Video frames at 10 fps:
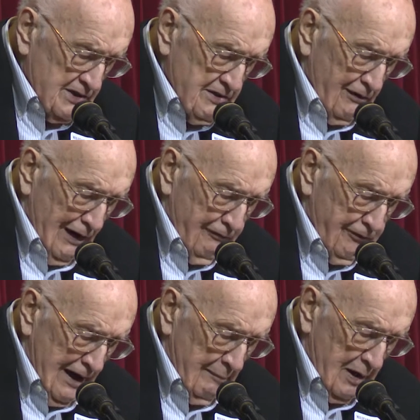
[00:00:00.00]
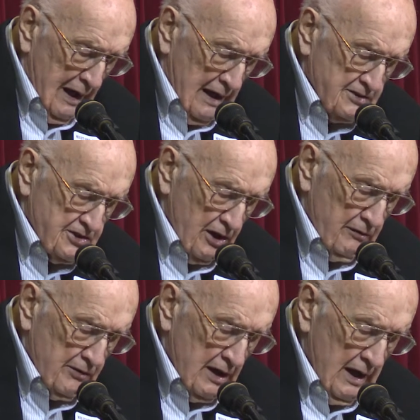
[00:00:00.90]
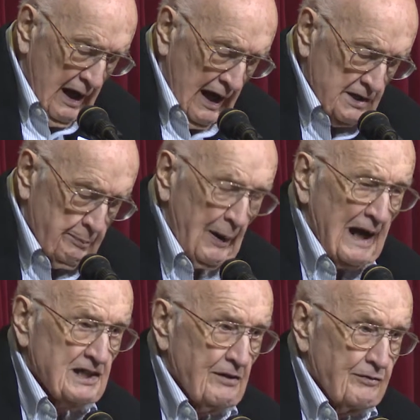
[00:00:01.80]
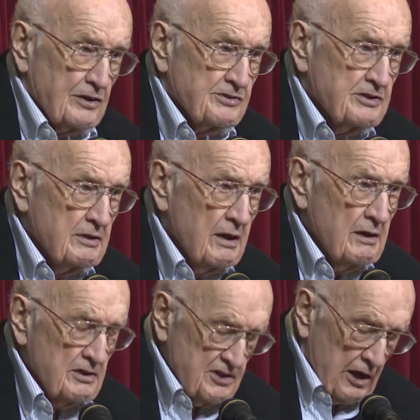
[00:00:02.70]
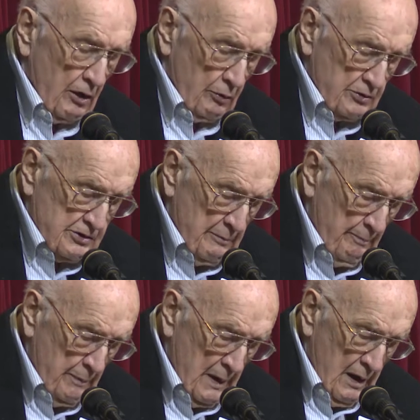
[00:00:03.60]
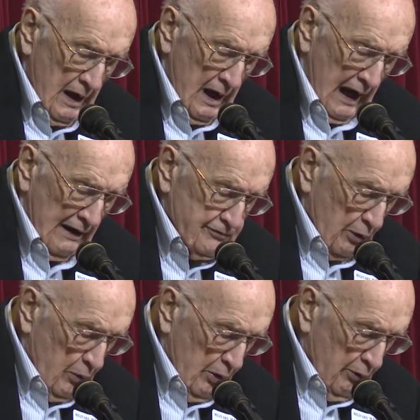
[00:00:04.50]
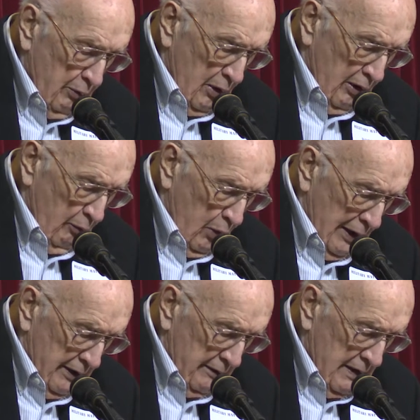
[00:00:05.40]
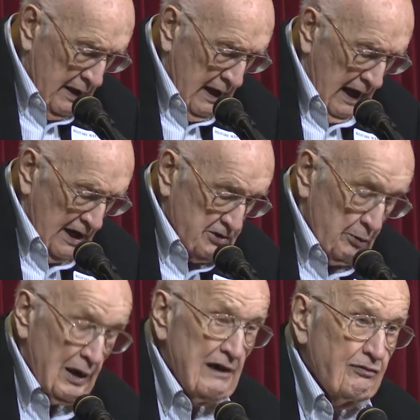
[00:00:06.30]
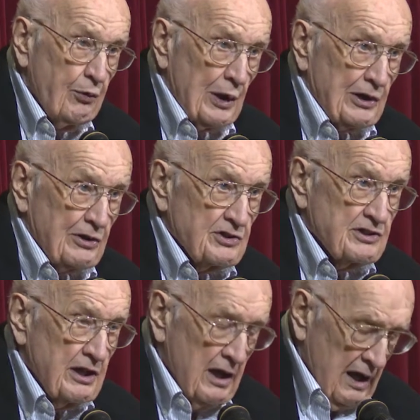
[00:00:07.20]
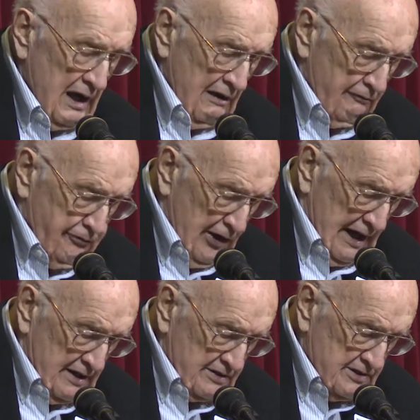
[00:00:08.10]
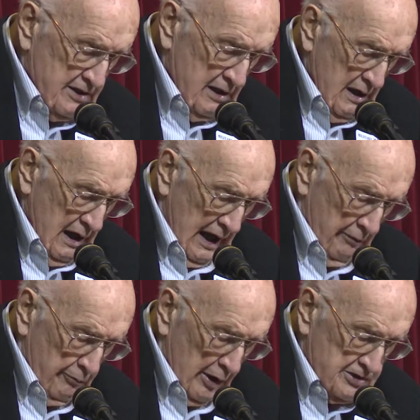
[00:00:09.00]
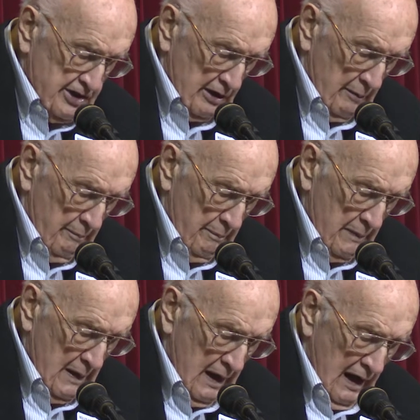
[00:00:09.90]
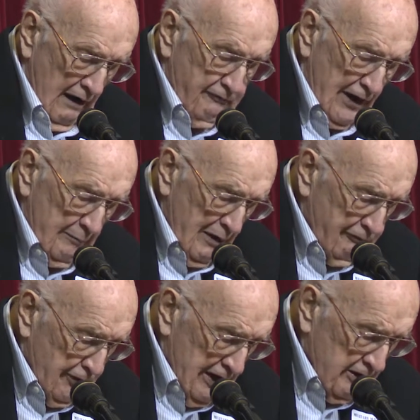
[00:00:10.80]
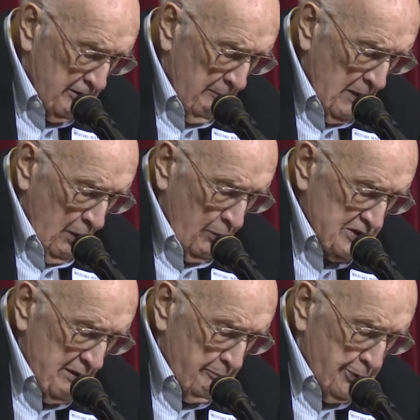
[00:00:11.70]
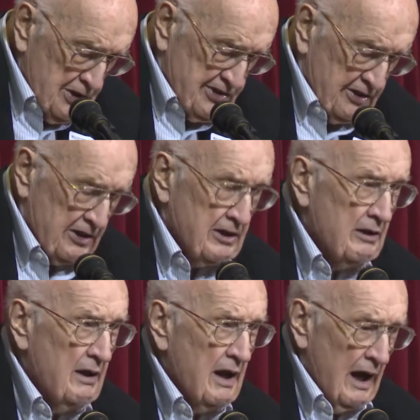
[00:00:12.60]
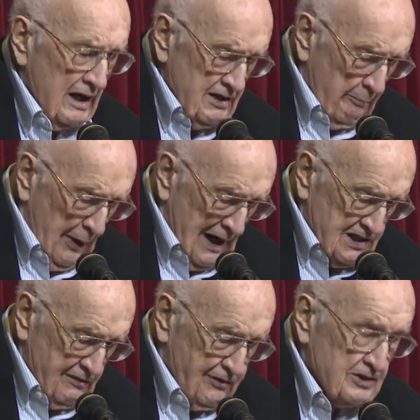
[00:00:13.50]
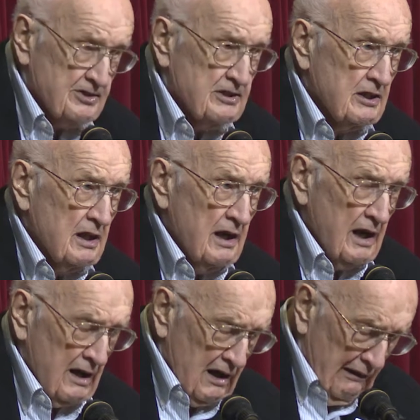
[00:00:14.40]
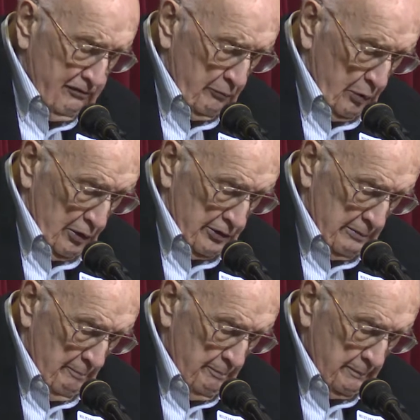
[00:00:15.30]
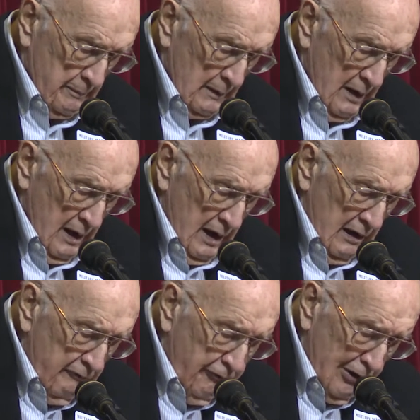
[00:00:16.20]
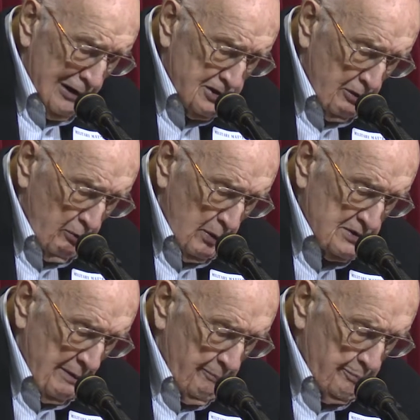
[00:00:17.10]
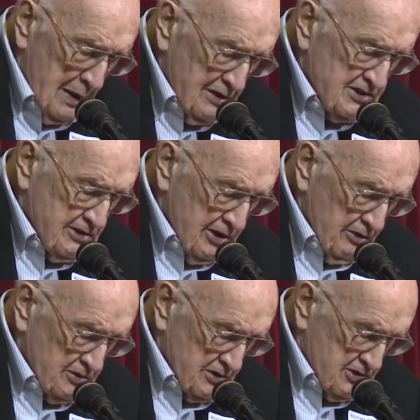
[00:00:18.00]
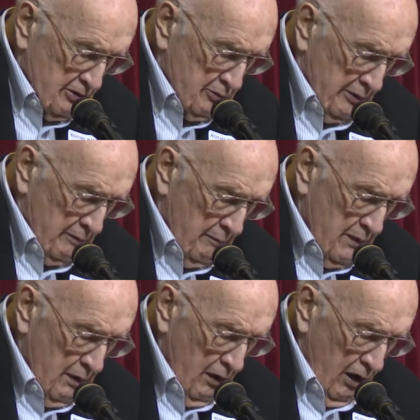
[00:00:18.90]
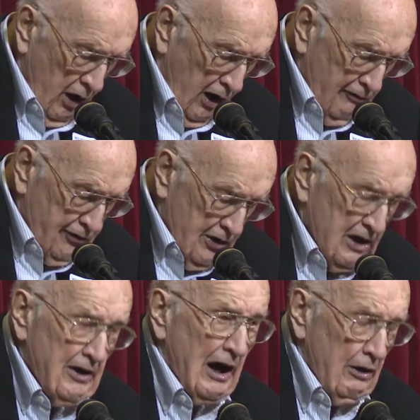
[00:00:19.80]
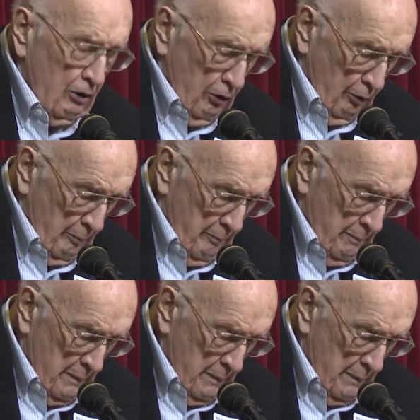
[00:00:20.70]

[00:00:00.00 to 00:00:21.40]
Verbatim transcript: of our family had served as pacifists, COs, after World War I as relief workers in France and Russia. A family friend was imprisoned as a pacifist in Leavenworth. Influential was a ministerial student, often in our home